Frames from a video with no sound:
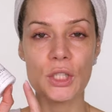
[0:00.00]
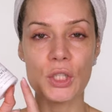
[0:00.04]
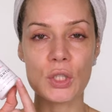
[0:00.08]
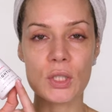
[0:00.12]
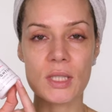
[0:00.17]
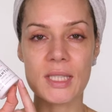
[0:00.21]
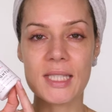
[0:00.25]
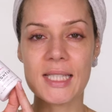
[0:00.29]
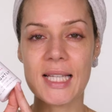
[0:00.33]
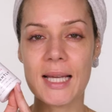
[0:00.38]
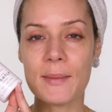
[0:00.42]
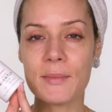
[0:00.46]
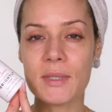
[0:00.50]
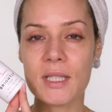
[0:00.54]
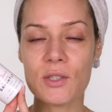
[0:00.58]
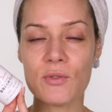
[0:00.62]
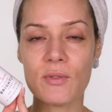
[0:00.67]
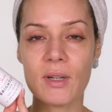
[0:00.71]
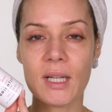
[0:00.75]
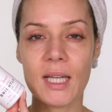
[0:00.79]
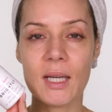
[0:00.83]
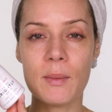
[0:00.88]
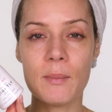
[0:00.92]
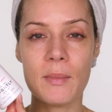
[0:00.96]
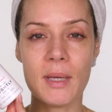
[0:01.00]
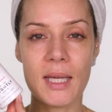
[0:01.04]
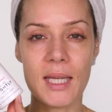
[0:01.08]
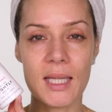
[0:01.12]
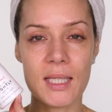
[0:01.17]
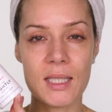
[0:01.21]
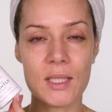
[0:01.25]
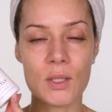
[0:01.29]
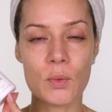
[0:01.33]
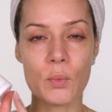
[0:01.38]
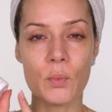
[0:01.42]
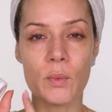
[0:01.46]
Dr. Sam does
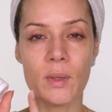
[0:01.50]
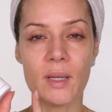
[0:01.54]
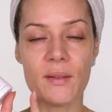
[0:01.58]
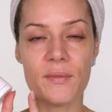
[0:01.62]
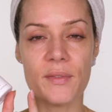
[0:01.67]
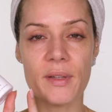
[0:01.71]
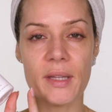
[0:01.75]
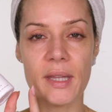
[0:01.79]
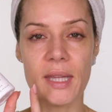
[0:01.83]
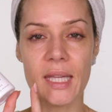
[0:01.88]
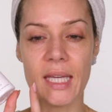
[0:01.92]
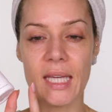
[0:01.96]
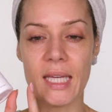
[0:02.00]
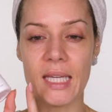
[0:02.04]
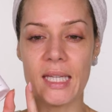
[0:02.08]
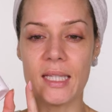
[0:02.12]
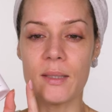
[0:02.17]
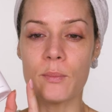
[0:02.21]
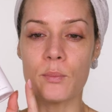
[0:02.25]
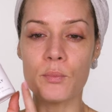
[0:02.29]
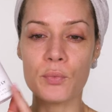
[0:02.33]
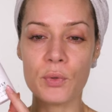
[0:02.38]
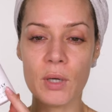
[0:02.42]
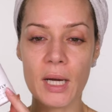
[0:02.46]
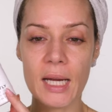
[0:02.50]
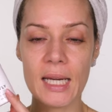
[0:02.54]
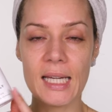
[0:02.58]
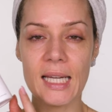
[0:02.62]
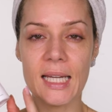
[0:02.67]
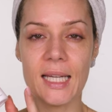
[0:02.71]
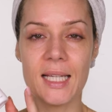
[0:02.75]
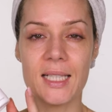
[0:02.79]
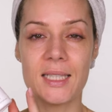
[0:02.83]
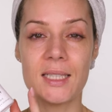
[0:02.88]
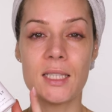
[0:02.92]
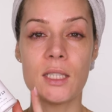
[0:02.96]
recommend with the
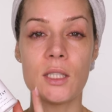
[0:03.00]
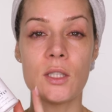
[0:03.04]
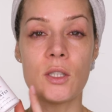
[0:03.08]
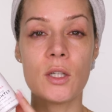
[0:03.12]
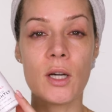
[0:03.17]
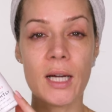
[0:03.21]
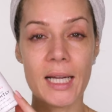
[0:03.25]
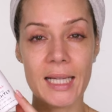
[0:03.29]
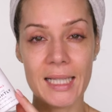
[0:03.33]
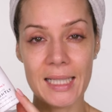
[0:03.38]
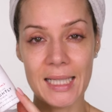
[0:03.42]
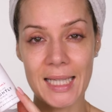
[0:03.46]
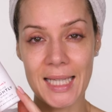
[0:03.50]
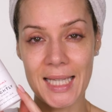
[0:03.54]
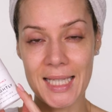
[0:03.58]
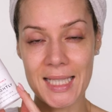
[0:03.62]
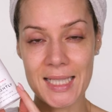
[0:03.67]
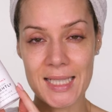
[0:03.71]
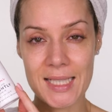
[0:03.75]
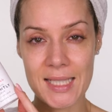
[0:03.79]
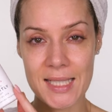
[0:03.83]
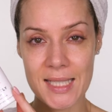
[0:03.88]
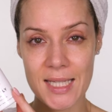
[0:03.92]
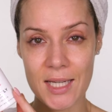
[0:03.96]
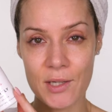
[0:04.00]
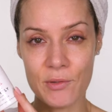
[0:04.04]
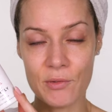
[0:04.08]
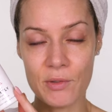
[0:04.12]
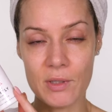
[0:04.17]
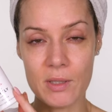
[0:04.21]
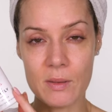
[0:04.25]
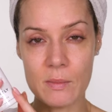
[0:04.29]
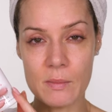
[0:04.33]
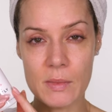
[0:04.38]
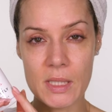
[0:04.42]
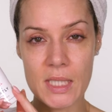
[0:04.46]
Brightly and the Nightly
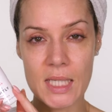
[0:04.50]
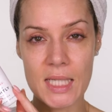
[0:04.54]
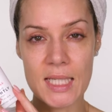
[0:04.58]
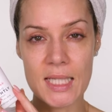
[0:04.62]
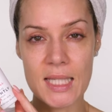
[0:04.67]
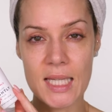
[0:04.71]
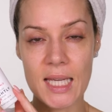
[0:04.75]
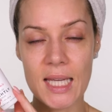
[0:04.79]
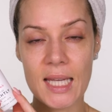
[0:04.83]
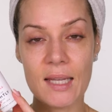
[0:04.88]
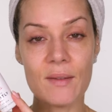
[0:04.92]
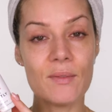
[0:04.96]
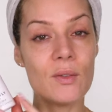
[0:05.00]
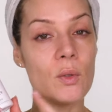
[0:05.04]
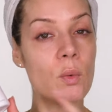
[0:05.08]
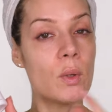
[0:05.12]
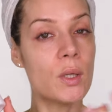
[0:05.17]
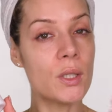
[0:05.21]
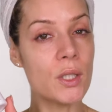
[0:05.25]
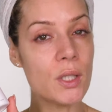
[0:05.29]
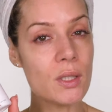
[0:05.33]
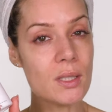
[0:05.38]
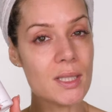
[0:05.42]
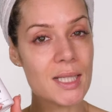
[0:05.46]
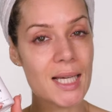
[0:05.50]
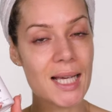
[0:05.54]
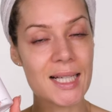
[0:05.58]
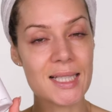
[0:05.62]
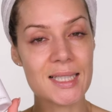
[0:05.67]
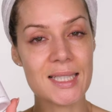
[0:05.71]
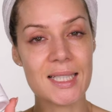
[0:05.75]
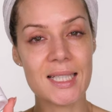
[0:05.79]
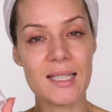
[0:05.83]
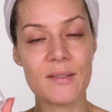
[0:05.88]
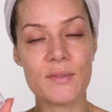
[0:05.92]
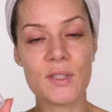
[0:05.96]
serums is that if you are new to
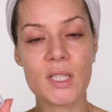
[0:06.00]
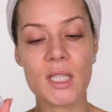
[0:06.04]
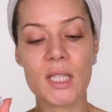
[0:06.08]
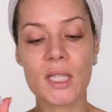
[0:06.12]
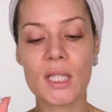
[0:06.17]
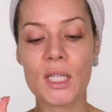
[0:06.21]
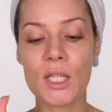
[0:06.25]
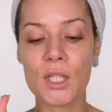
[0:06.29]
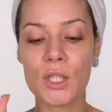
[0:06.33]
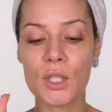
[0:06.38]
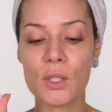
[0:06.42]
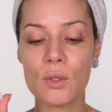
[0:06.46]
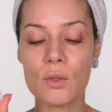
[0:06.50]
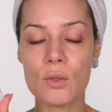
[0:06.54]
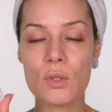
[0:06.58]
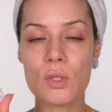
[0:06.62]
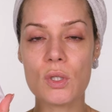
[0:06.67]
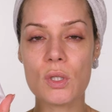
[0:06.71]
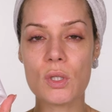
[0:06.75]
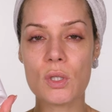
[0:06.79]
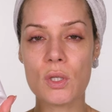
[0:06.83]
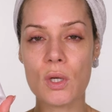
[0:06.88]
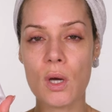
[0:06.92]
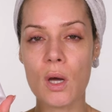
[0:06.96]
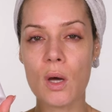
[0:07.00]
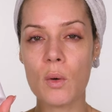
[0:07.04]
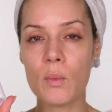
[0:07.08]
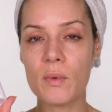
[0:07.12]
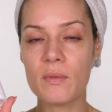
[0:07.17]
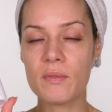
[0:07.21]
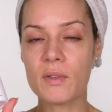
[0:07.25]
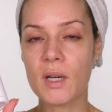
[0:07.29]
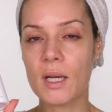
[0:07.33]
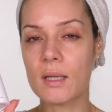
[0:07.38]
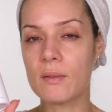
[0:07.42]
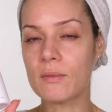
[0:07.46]
actives, that you start
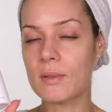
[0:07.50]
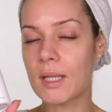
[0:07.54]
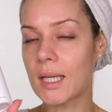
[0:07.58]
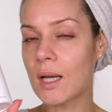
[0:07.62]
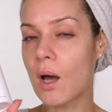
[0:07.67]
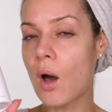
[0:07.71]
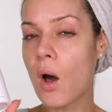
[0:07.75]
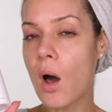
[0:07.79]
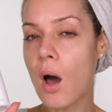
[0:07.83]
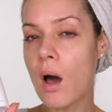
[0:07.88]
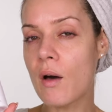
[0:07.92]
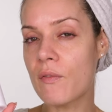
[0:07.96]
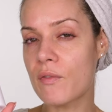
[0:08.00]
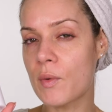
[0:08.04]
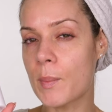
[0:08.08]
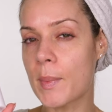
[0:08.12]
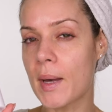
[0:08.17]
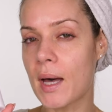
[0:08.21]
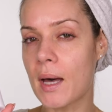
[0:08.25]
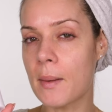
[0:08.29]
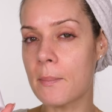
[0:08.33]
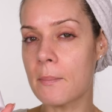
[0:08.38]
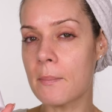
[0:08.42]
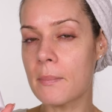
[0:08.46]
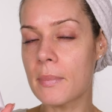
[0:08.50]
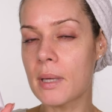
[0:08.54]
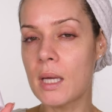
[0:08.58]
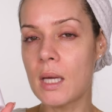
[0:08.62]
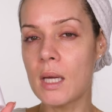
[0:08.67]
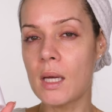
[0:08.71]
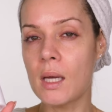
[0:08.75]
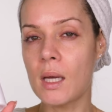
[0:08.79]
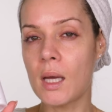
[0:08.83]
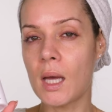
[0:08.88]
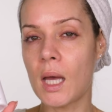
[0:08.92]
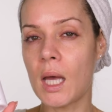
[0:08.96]
with kind of like half a pump,
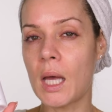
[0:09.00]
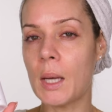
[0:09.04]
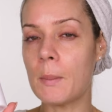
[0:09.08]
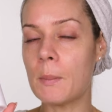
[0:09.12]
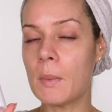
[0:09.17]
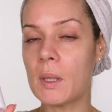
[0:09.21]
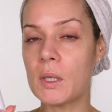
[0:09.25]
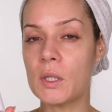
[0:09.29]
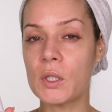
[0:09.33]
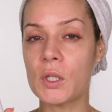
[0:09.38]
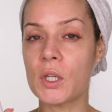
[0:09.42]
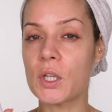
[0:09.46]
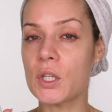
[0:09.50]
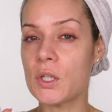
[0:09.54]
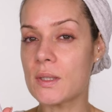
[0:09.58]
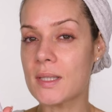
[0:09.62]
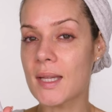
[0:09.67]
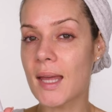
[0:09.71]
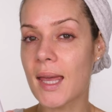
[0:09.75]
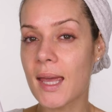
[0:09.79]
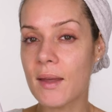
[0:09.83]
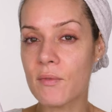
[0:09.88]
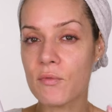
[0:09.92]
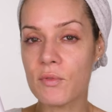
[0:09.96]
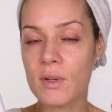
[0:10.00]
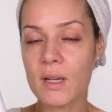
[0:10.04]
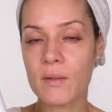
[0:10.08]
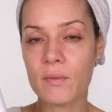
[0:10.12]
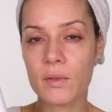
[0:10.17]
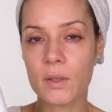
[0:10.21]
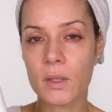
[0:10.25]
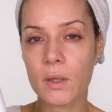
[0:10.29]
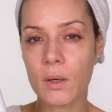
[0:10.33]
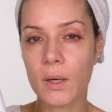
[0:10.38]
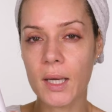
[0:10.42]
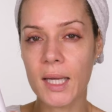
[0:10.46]
and you can use that every
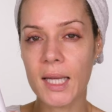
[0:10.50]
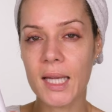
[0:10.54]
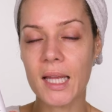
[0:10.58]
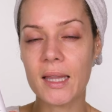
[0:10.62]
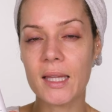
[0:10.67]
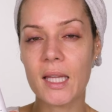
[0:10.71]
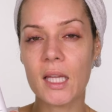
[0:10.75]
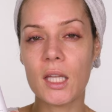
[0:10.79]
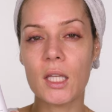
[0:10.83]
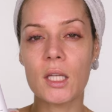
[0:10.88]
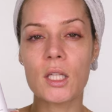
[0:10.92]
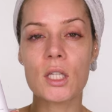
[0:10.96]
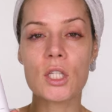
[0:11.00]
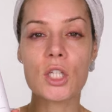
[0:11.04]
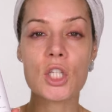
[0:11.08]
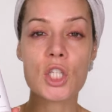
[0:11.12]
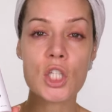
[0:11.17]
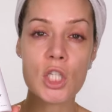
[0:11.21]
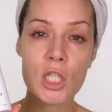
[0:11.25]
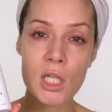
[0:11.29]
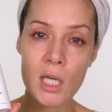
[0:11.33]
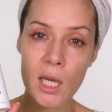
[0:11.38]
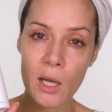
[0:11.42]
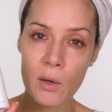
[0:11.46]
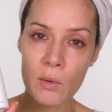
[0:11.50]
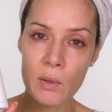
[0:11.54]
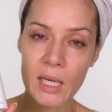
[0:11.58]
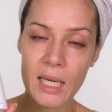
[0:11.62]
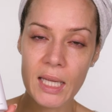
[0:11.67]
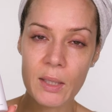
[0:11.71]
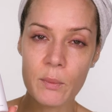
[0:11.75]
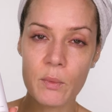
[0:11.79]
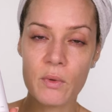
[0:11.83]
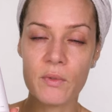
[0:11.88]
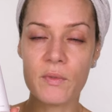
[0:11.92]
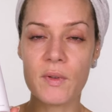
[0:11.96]
other night. And then
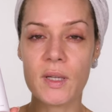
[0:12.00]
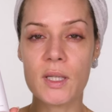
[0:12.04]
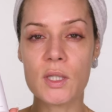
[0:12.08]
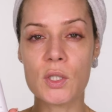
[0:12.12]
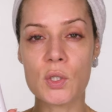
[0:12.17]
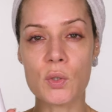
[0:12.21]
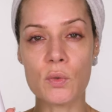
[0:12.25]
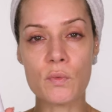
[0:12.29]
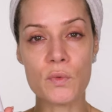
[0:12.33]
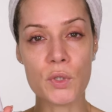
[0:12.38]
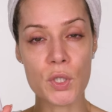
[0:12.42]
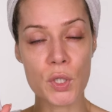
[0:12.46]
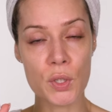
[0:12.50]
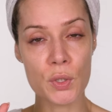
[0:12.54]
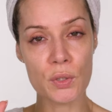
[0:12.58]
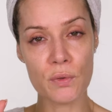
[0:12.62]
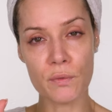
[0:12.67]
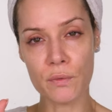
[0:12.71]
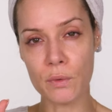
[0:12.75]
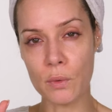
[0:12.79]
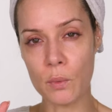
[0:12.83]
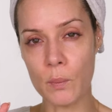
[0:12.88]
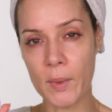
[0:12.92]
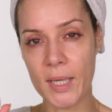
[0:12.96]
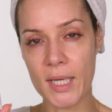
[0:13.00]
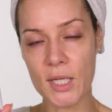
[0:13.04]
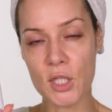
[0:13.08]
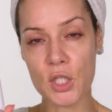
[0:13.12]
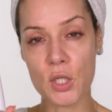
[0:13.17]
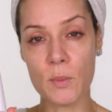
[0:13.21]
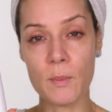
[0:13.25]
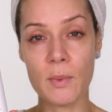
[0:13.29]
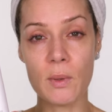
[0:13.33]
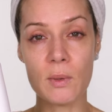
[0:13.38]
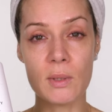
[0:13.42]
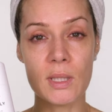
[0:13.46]
slowly, within sort of 2 to 4 weeks,
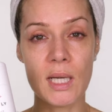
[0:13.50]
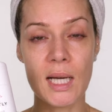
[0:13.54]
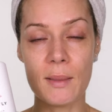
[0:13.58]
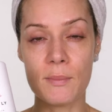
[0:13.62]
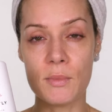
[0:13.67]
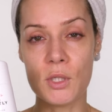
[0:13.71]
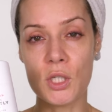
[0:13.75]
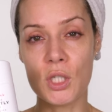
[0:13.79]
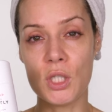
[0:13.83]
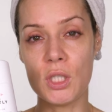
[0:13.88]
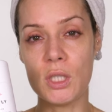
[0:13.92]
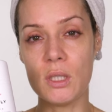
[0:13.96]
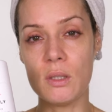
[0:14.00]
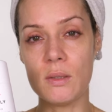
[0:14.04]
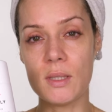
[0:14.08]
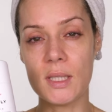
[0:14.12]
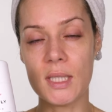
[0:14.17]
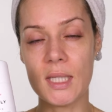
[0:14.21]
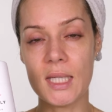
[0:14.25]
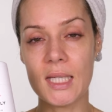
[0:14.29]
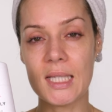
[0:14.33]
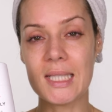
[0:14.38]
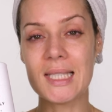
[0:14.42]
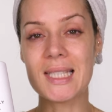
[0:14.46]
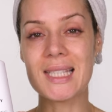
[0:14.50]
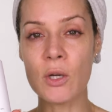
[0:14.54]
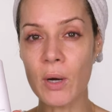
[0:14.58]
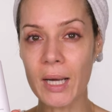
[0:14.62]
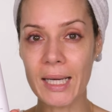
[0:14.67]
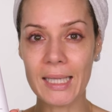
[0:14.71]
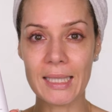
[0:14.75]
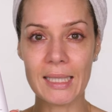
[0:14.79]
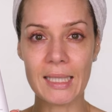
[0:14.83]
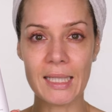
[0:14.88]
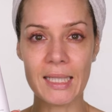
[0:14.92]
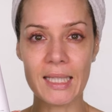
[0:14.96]
you build that up to using it
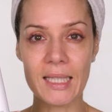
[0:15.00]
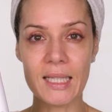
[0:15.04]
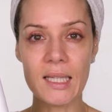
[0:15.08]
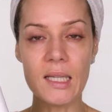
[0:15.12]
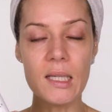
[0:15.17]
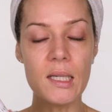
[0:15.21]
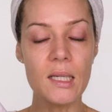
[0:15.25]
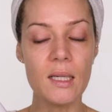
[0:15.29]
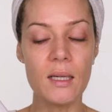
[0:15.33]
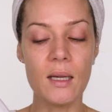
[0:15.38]
nightly.